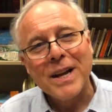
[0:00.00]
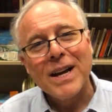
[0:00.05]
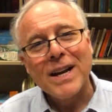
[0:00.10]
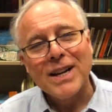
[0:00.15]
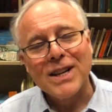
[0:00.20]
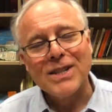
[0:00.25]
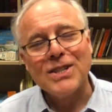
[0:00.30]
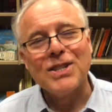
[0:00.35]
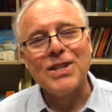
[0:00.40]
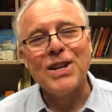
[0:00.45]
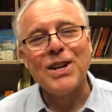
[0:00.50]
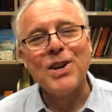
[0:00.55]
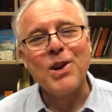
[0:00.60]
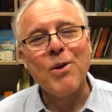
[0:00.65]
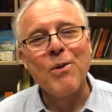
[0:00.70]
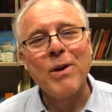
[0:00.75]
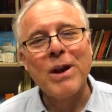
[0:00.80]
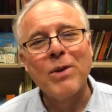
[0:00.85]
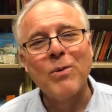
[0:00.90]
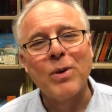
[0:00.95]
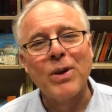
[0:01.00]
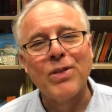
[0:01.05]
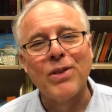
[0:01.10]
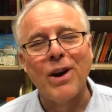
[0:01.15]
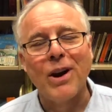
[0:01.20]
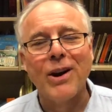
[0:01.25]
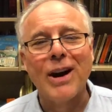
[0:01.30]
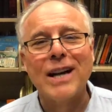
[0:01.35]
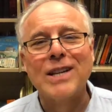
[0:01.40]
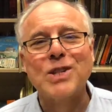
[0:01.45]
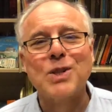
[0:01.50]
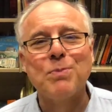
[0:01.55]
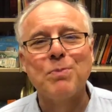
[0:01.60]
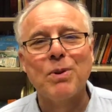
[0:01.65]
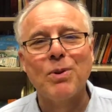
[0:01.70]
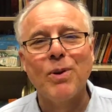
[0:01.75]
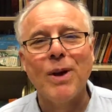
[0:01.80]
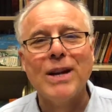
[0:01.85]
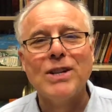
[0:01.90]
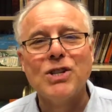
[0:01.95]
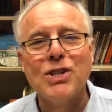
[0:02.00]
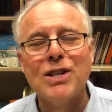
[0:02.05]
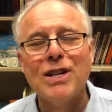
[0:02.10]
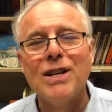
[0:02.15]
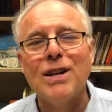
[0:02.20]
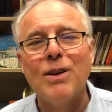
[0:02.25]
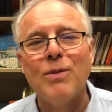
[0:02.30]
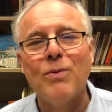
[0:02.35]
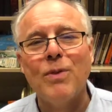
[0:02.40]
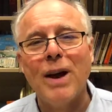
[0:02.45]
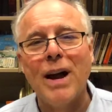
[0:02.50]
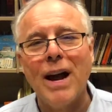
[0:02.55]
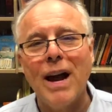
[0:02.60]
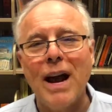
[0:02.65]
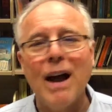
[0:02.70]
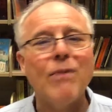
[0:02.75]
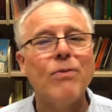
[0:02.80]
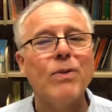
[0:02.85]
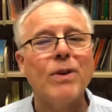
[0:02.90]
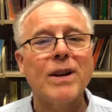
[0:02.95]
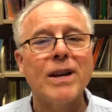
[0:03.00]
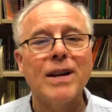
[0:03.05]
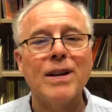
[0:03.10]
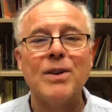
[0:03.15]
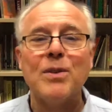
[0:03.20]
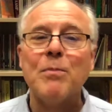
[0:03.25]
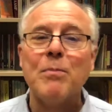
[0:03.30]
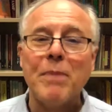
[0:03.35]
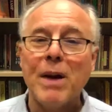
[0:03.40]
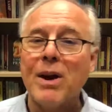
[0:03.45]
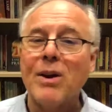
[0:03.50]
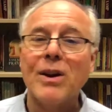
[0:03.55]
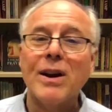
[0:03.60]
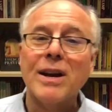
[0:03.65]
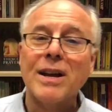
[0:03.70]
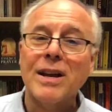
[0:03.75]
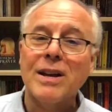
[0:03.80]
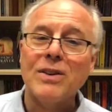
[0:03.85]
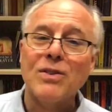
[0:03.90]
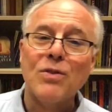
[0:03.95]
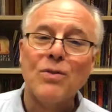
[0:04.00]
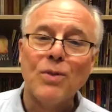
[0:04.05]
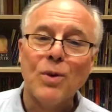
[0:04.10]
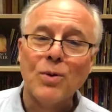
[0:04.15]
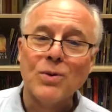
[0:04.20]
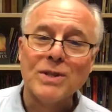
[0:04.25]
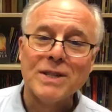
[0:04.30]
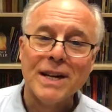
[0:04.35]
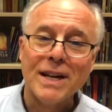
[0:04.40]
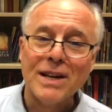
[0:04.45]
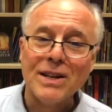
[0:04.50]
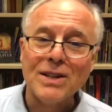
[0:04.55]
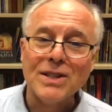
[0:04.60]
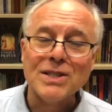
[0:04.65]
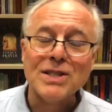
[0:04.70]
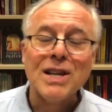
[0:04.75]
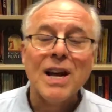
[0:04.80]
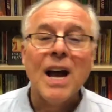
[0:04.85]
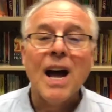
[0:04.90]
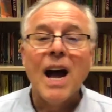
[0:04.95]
Continuing with our exploration of African-American folktales,